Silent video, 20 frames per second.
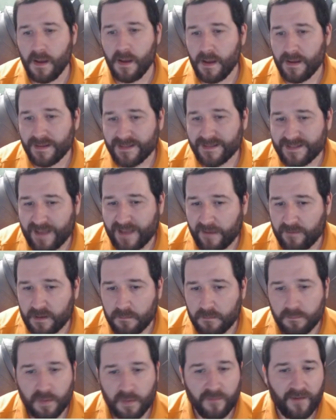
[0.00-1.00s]

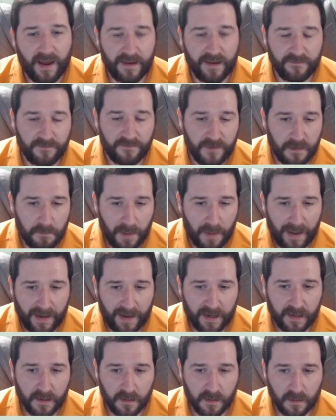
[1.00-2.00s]
7, provide
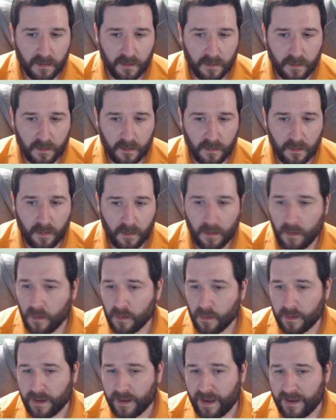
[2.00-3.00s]
feedback.
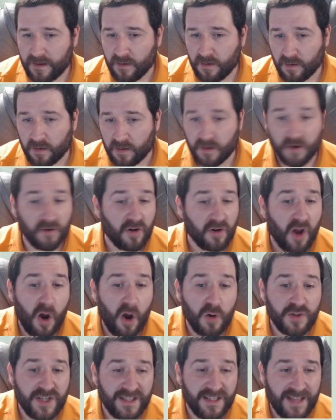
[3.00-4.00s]
Okay, you're
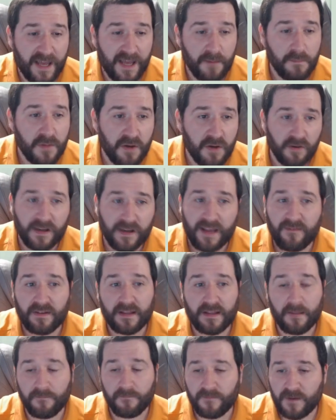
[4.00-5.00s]
coaching them, you're
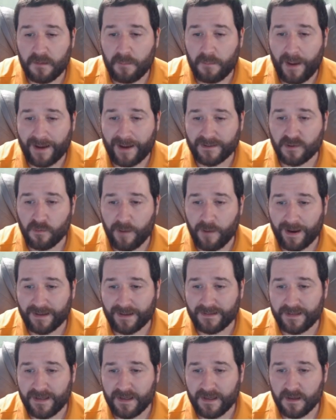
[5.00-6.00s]
giving them feedback
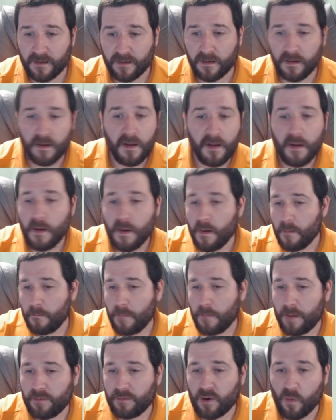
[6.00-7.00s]
directly.
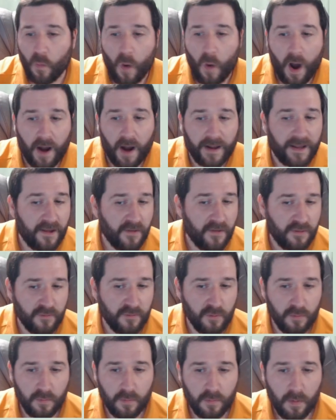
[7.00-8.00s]
Maybe you're walking
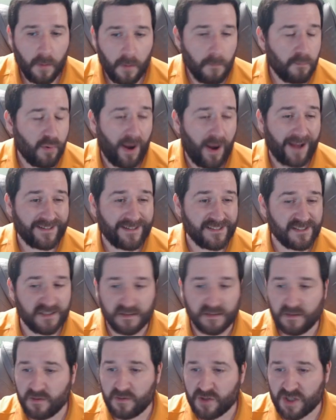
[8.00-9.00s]
through practice
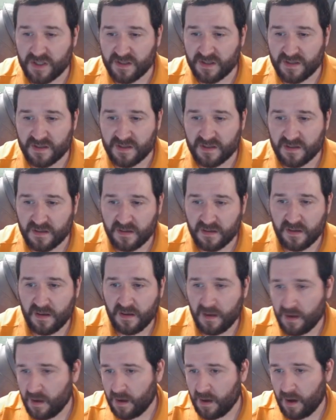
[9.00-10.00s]
solutions
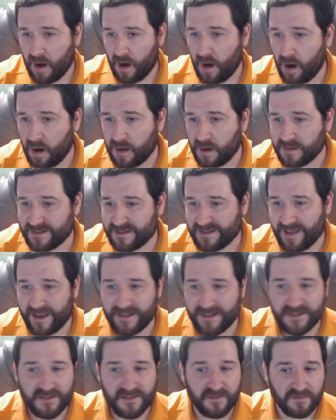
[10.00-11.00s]
on
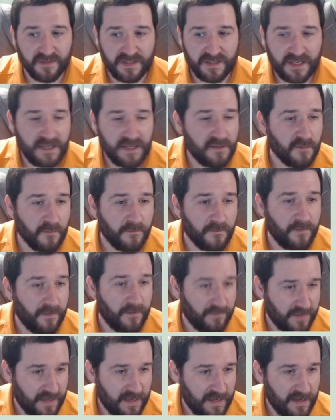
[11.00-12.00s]
slides 13 through
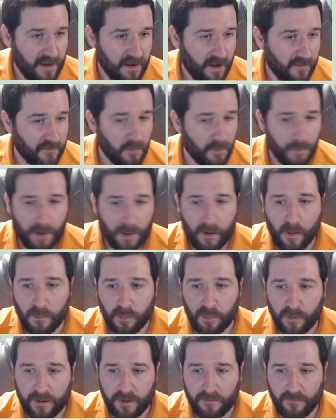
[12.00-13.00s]
15 of your
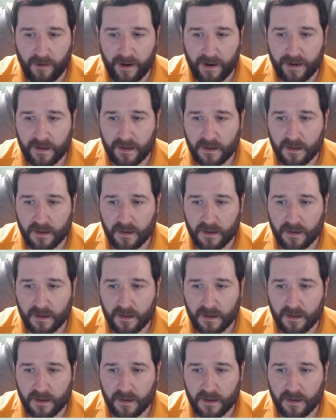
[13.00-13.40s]
PowerPoint, right?